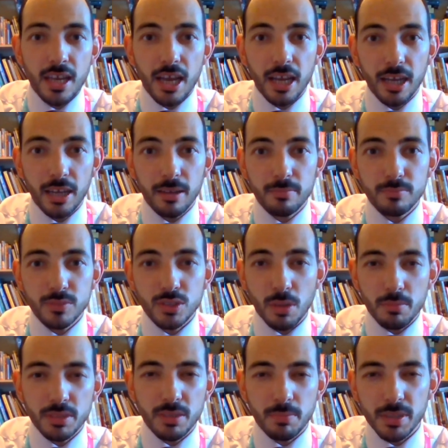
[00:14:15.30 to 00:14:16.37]
So
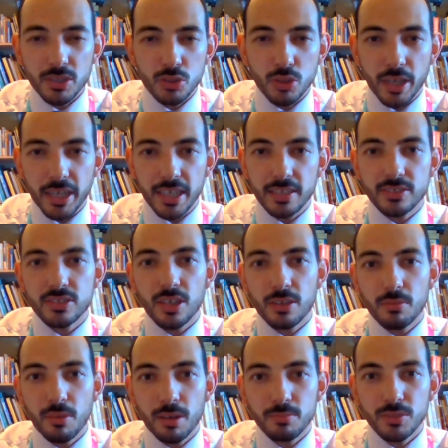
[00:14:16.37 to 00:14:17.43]
it's a bit tricky.
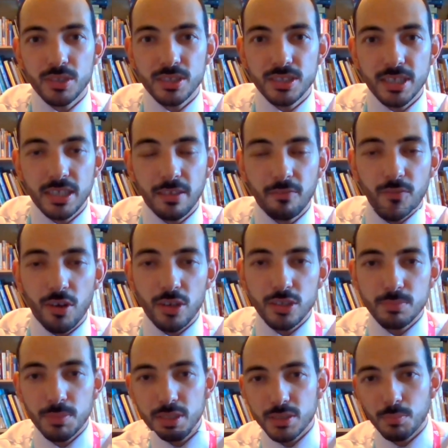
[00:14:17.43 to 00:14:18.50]
So I'm going to sing the
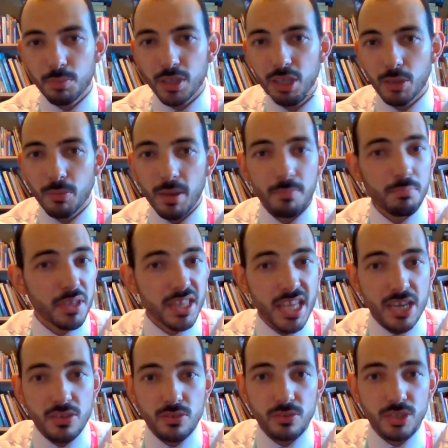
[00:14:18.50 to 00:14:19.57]
first bit to bring you in, but
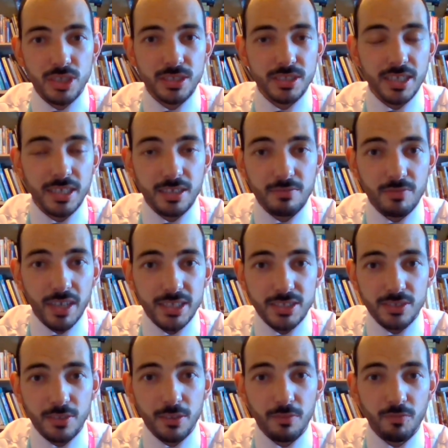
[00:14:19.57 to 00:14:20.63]
then you just sing the
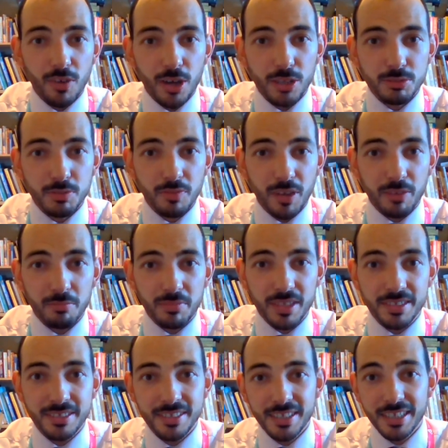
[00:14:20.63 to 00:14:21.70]
rest of the verse without
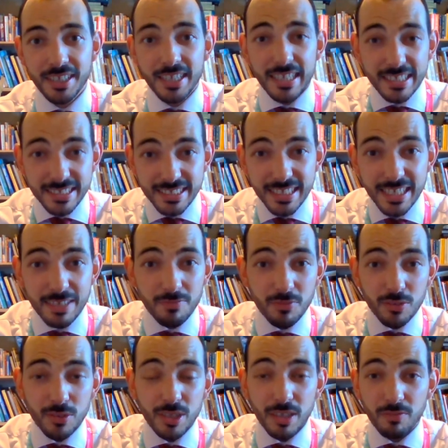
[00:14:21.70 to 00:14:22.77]
me. See
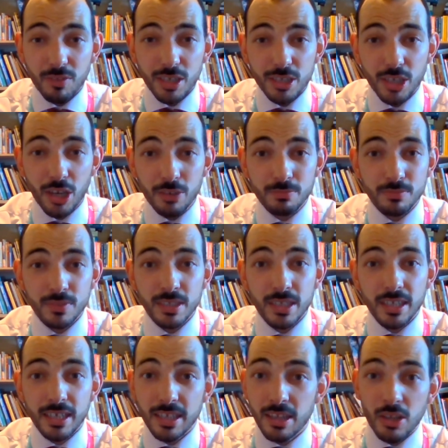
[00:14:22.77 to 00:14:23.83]
if you can give it a go.
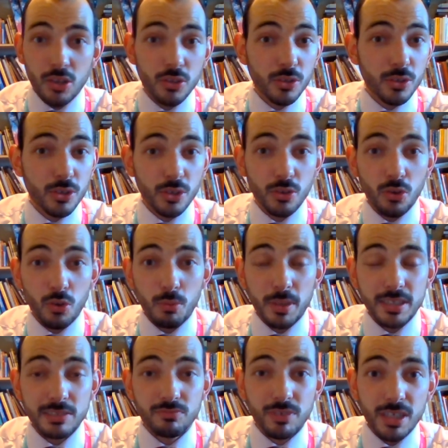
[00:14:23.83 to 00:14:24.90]
You can
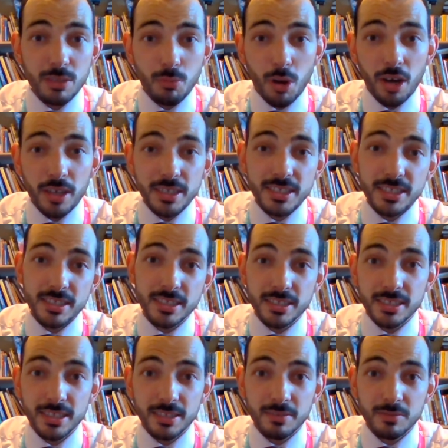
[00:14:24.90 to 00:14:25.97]
always rewind
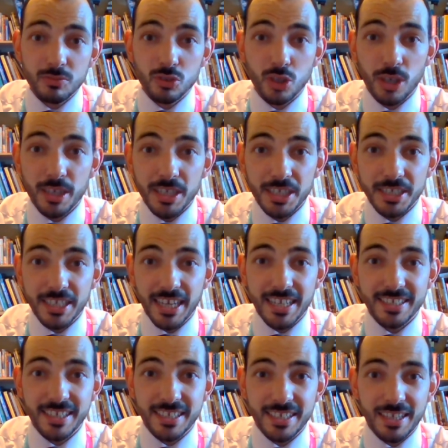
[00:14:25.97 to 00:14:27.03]
and try it
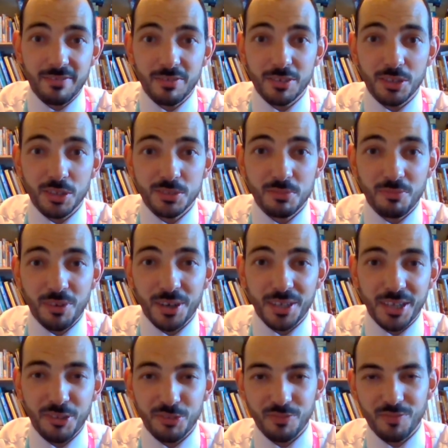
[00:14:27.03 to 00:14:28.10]
again if it doesn't work
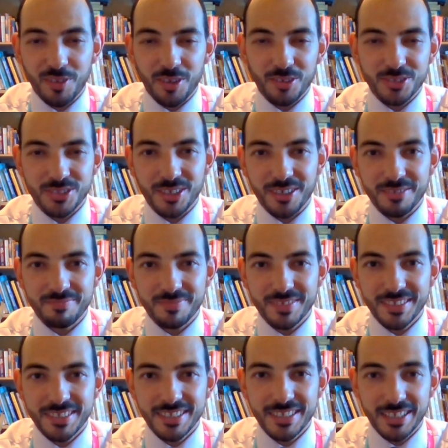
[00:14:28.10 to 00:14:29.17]
out the first time.
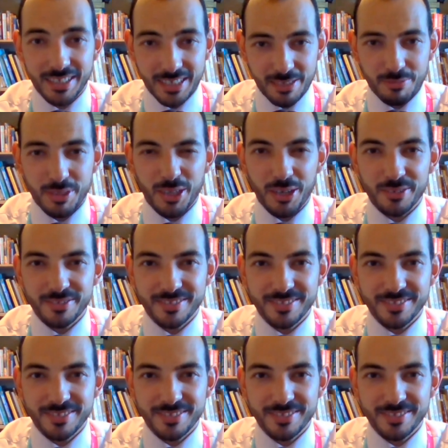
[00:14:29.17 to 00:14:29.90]
Here we go.